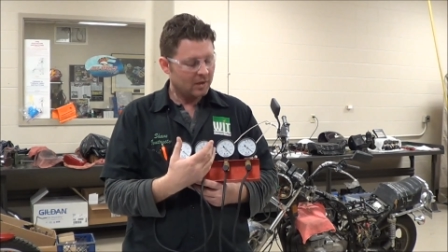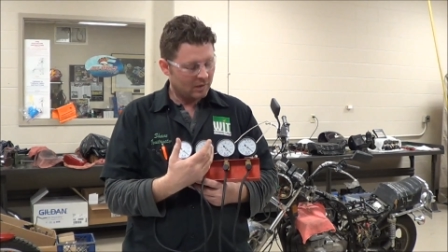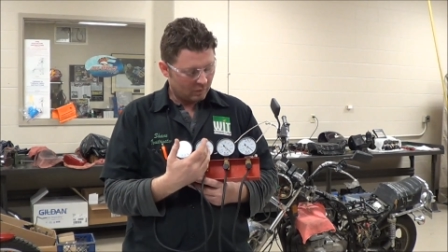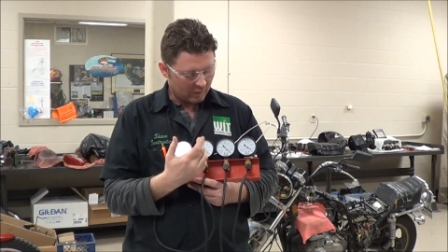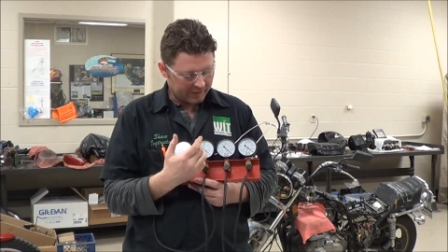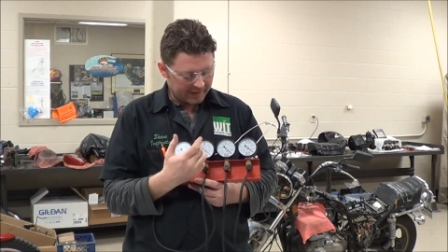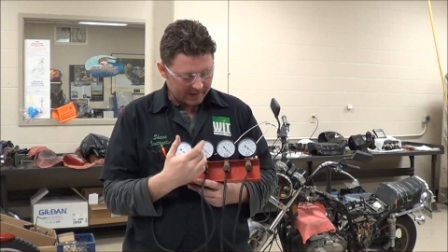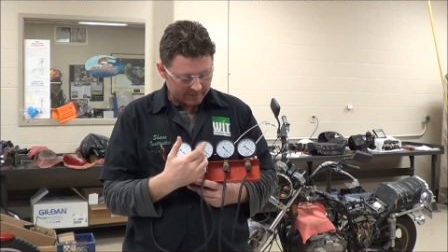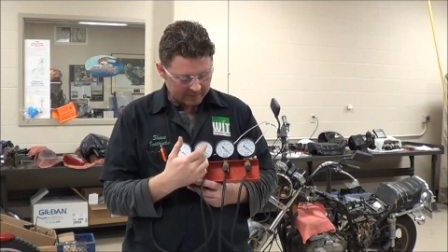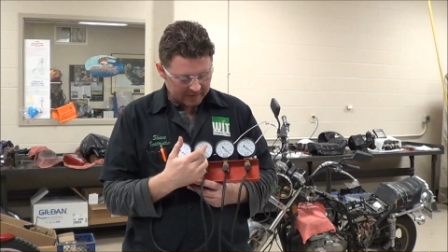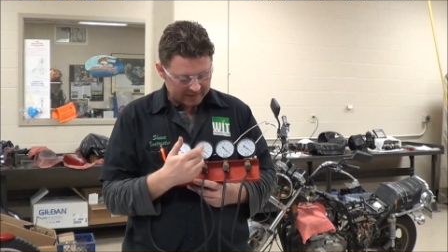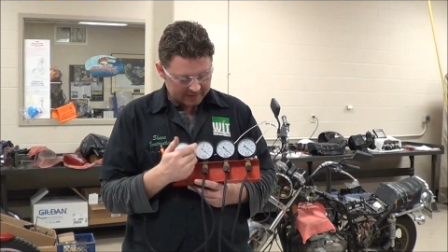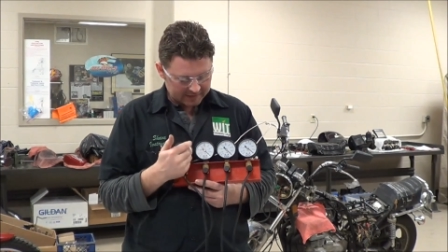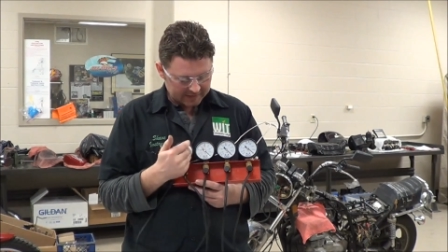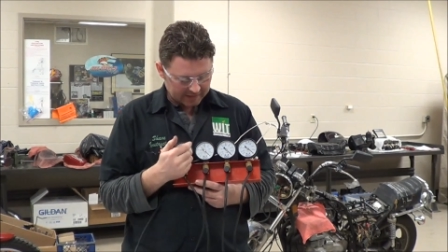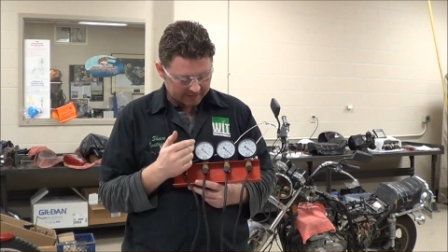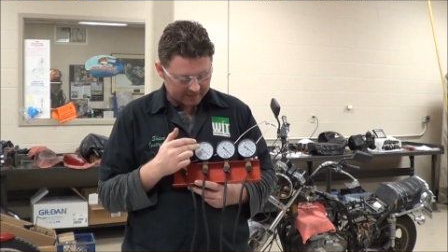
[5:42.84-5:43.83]
Well, that
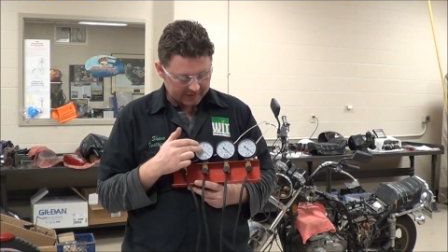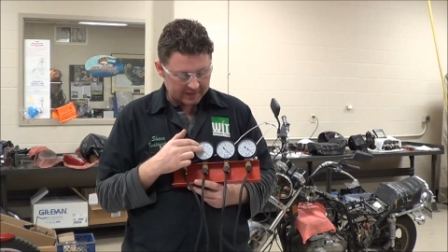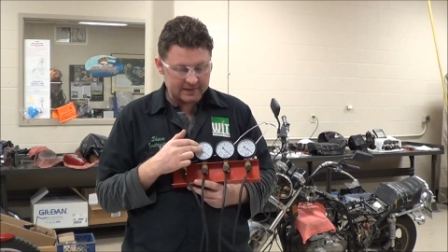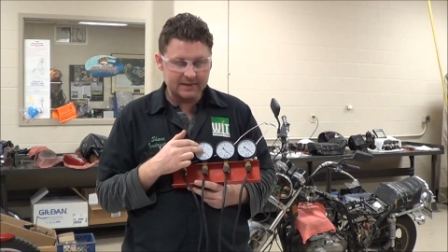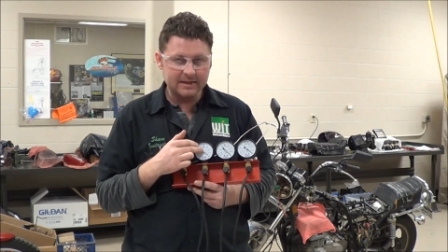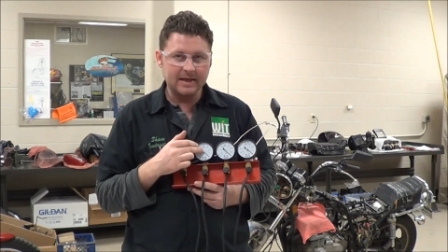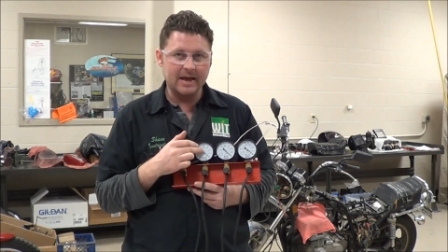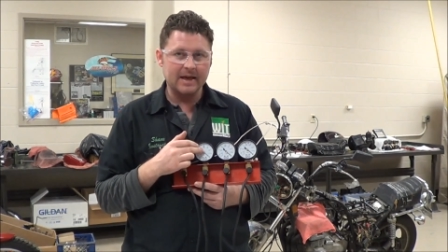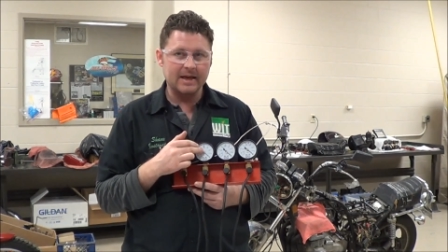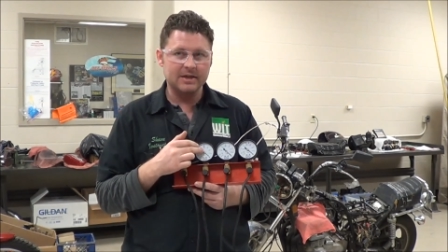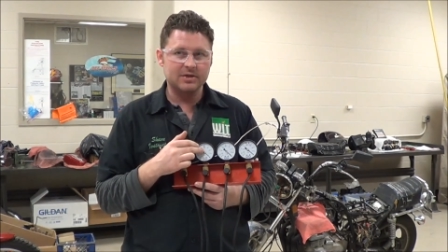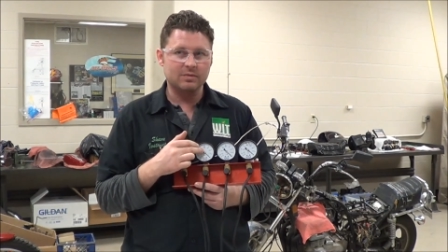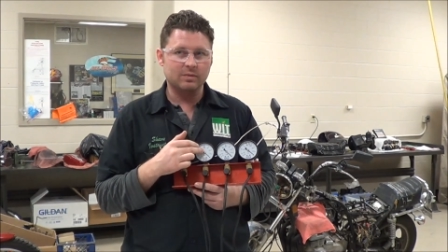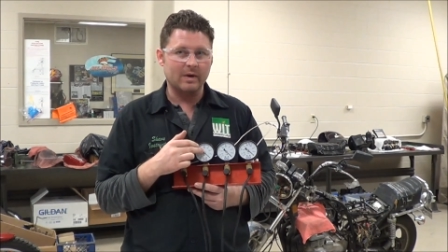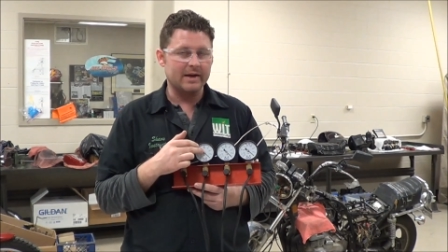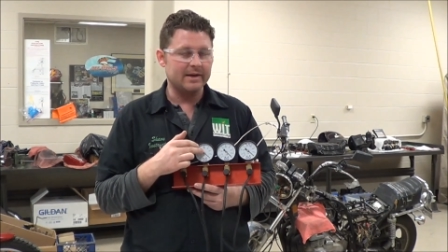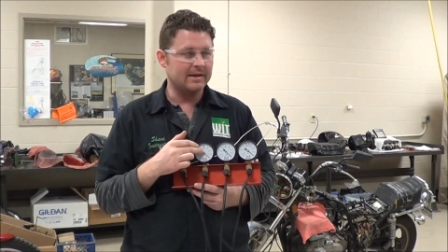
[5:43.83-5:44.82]
means that this
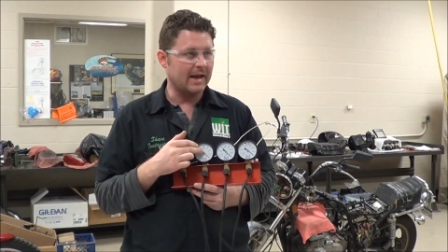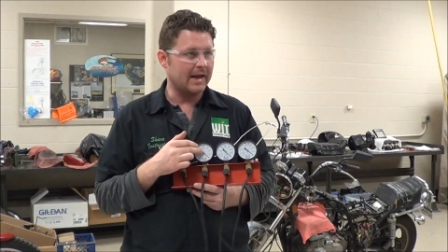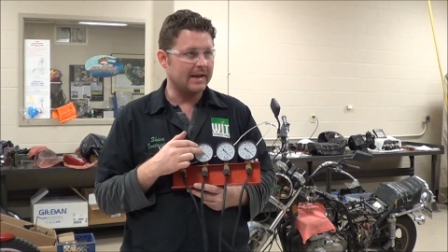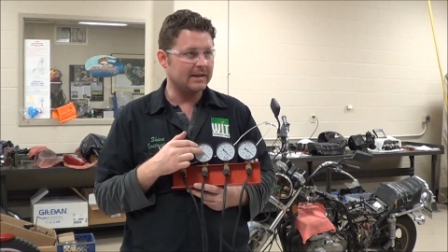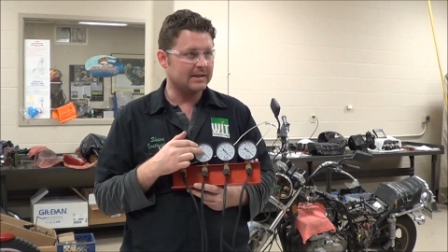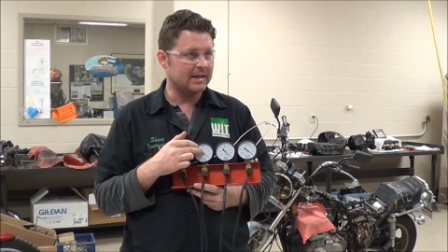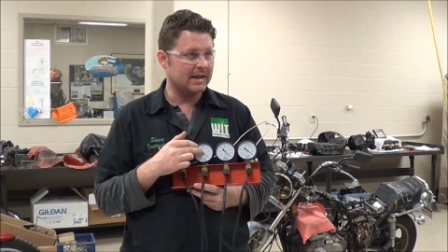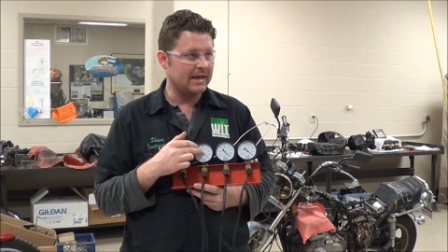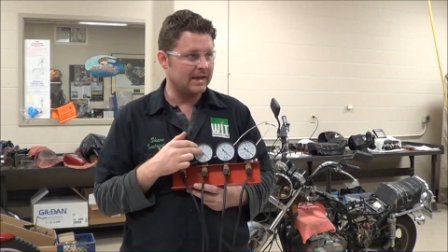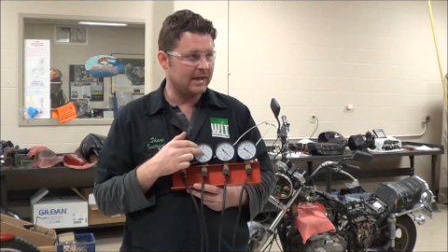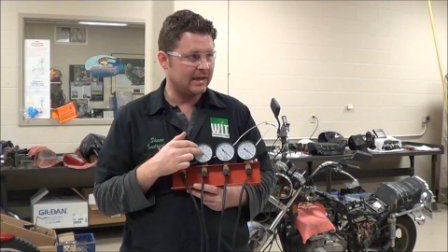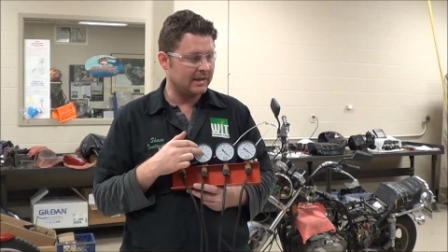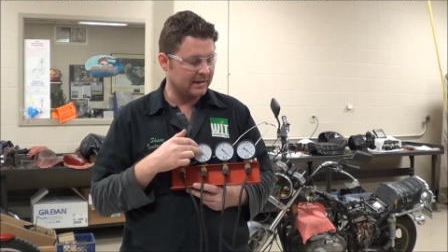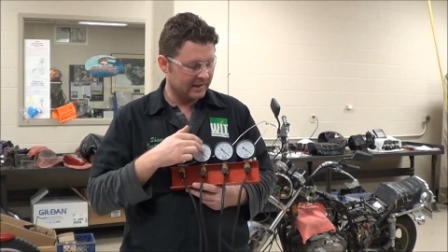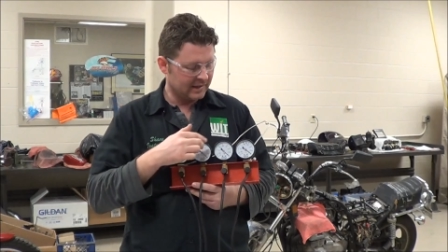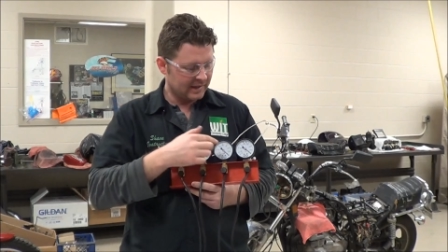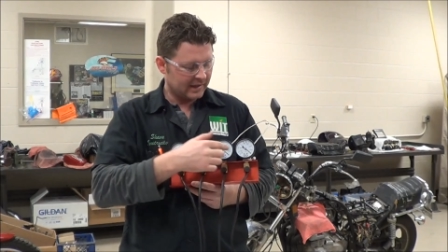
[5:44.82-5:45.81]
gauge read
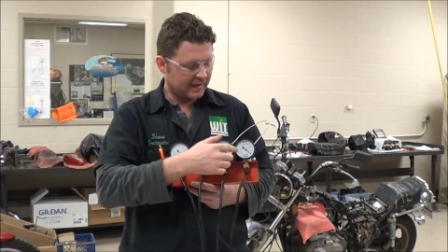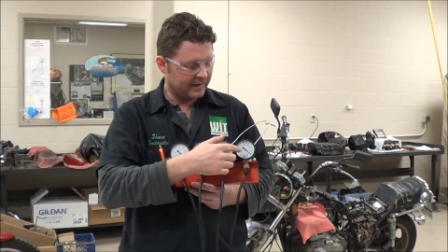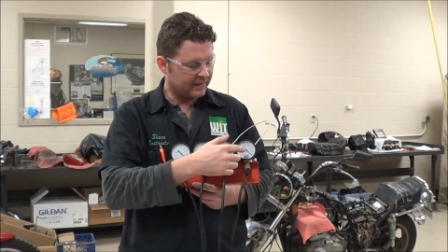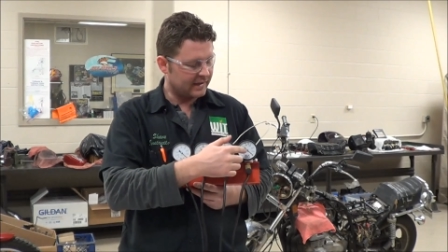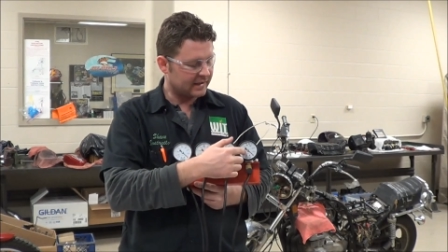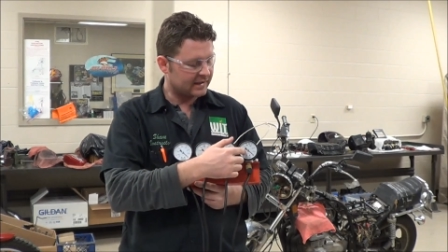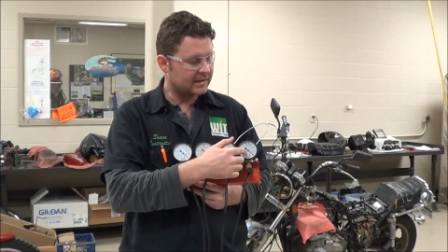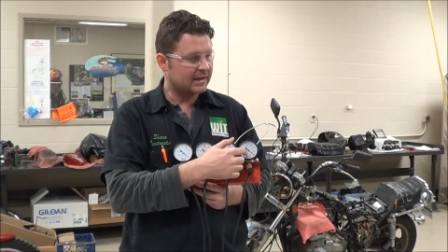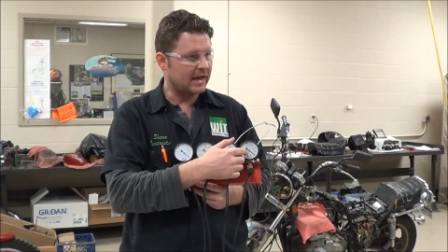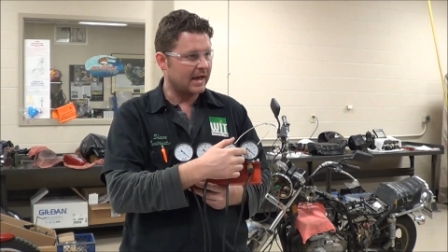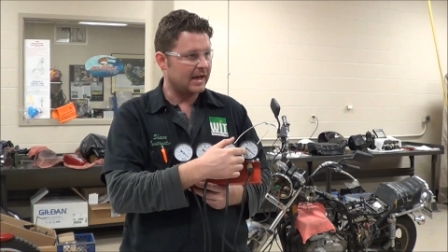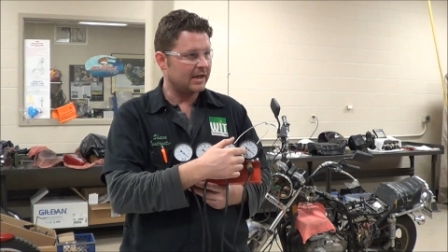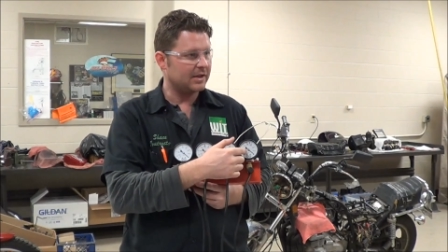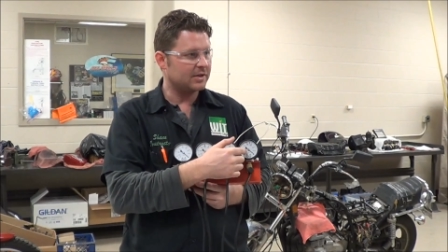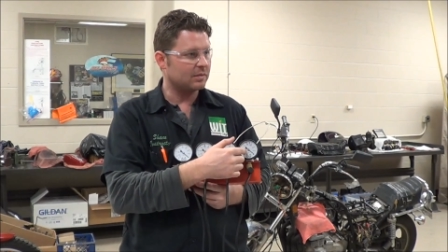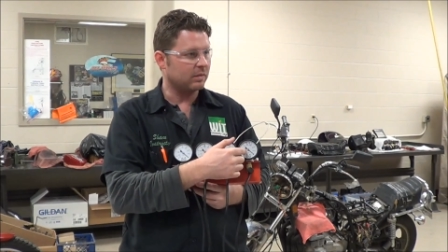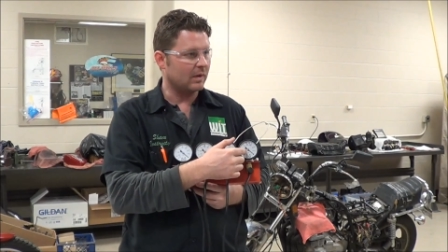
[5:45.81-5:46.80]
nineteen and this
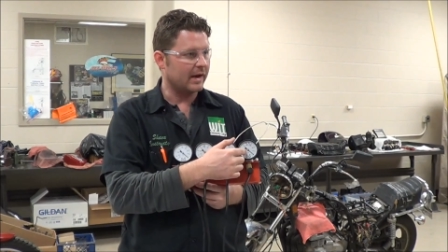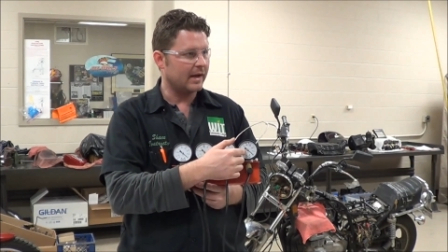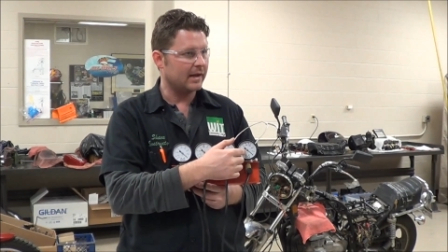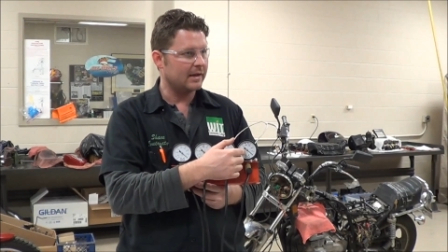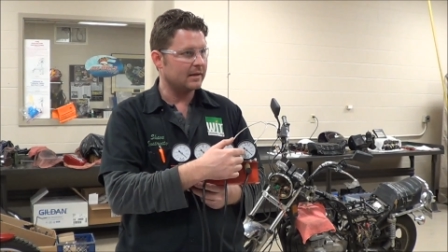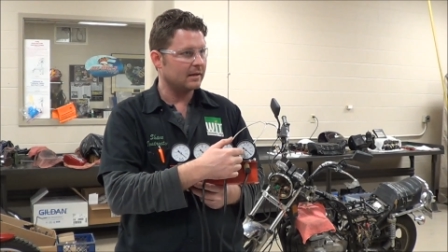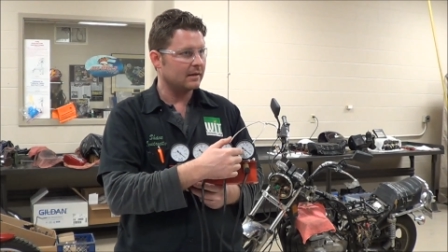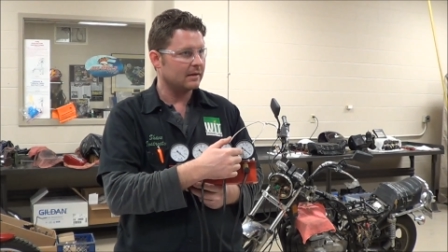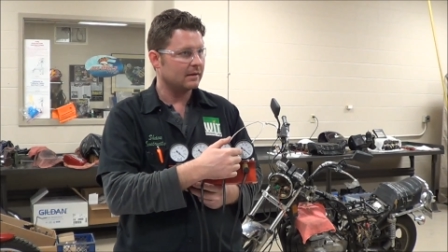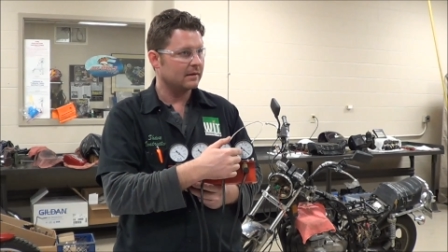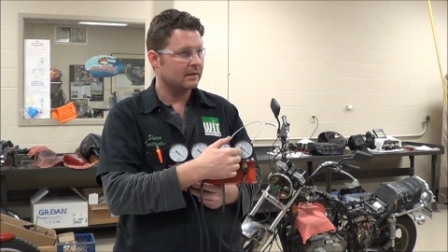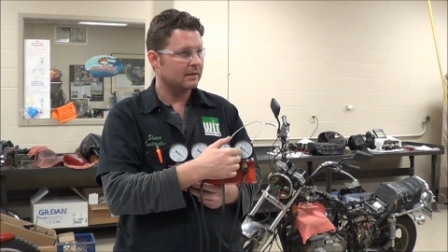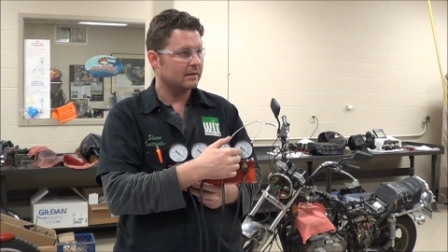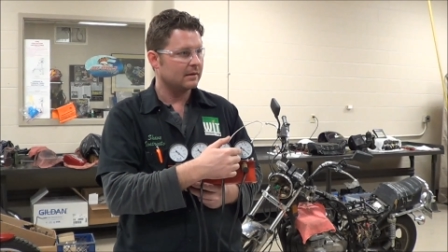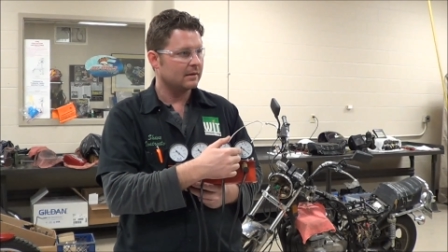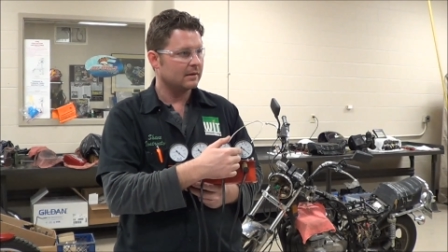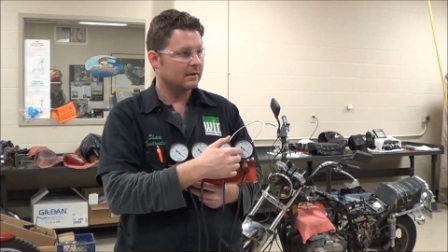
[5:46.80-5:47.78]
gauge read
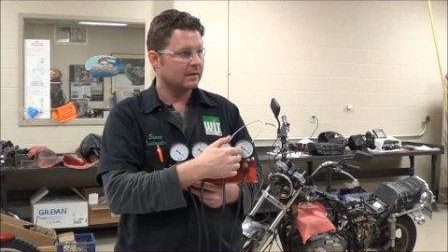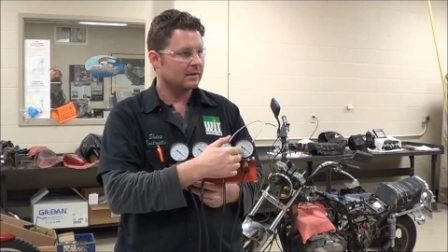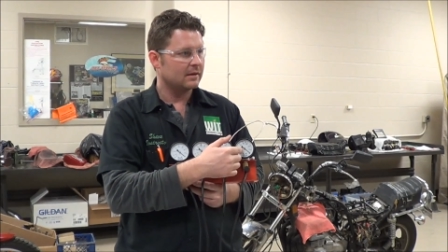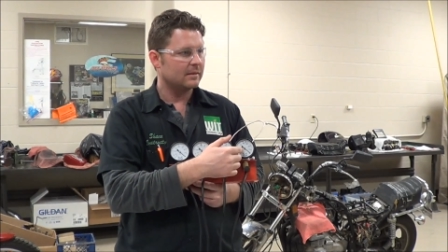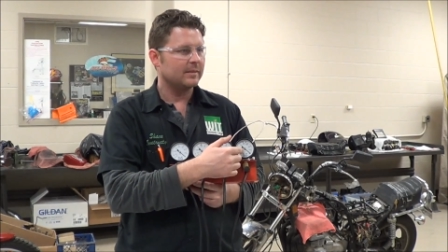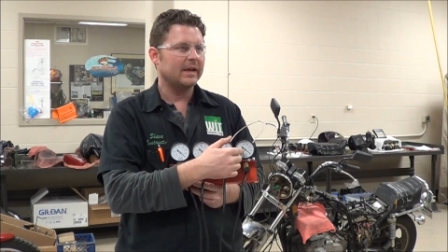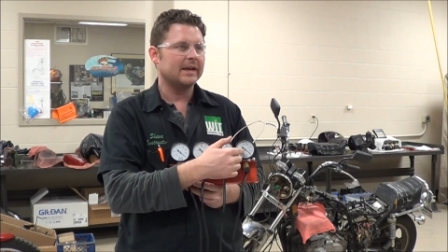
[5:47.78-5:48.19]
twenty-two.